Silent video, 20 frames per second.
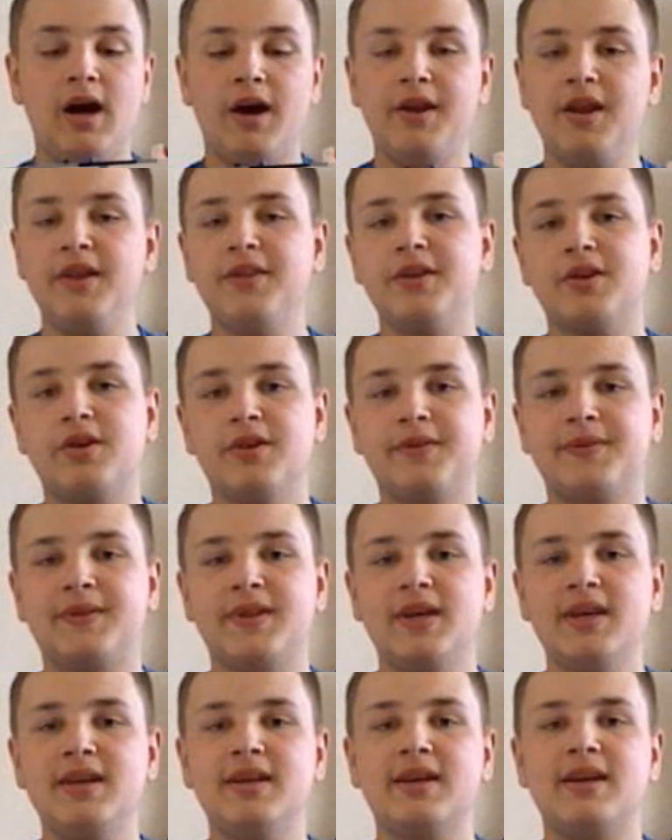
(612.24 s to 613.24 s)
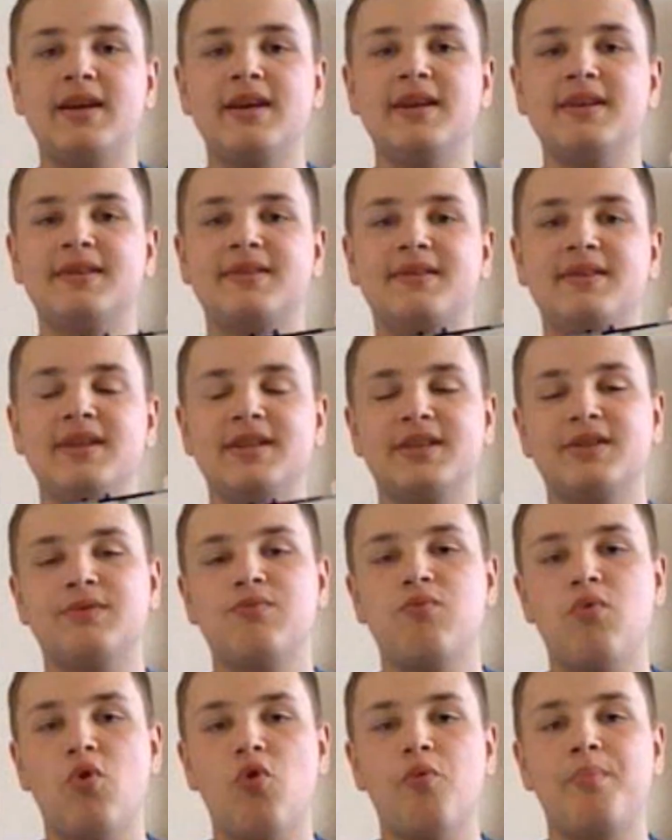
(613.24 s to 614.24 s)
Another good thing is
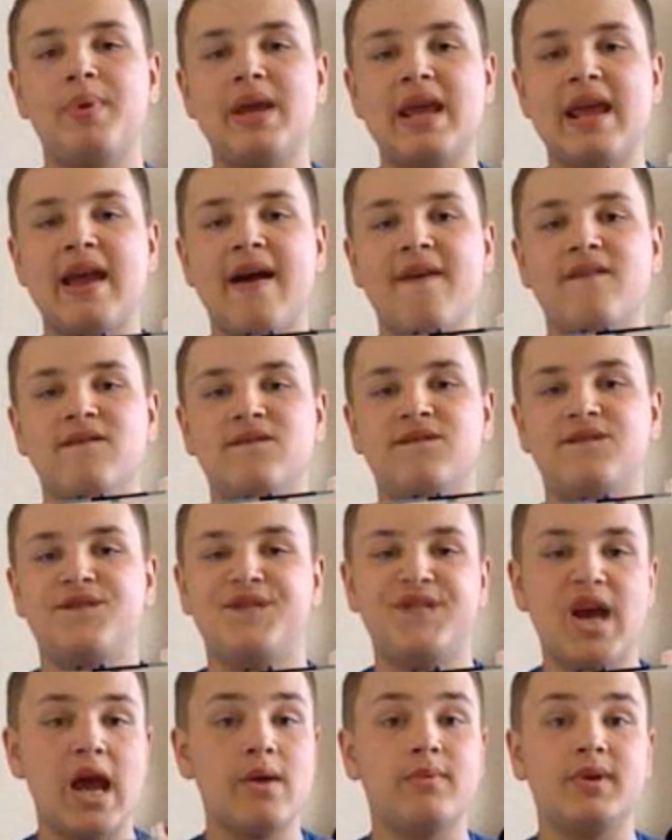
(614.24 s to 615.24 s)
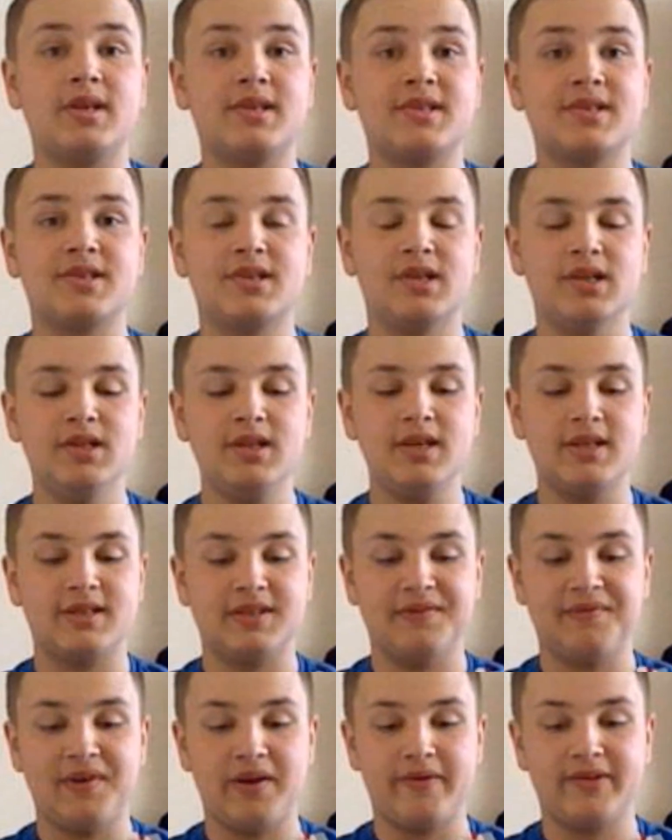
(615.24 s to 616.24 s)
this will be very sturdy.
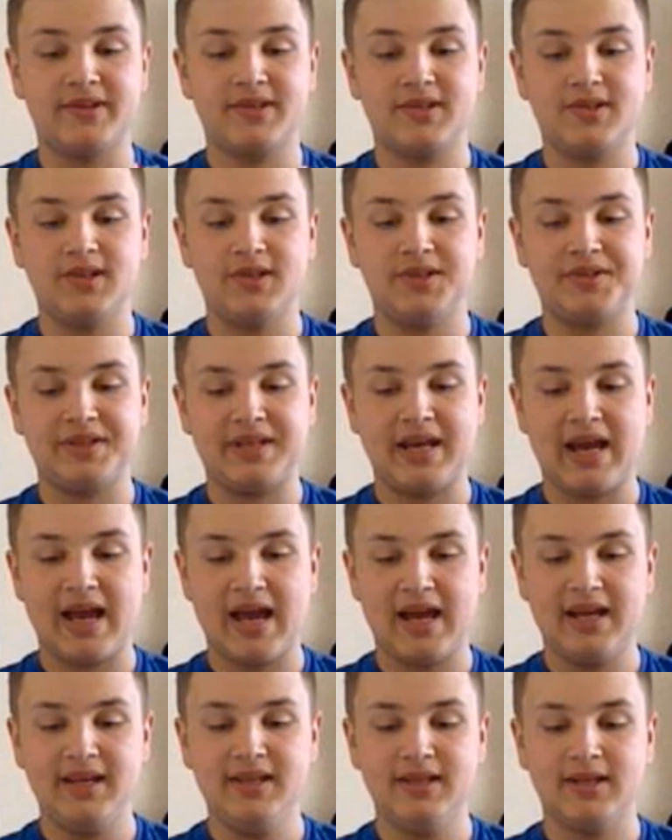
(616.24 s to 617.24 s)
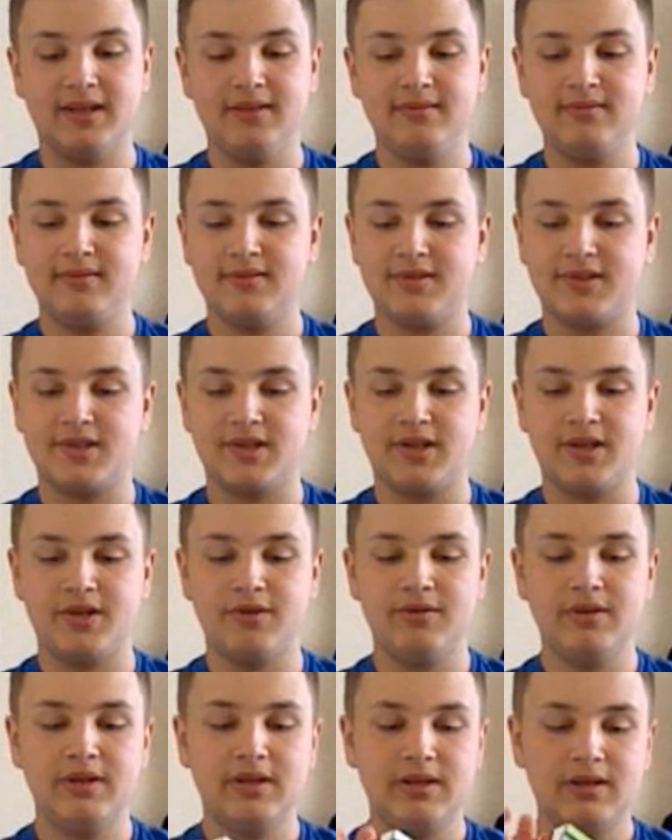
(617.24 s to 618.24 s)
It's a very sturdy handgun, so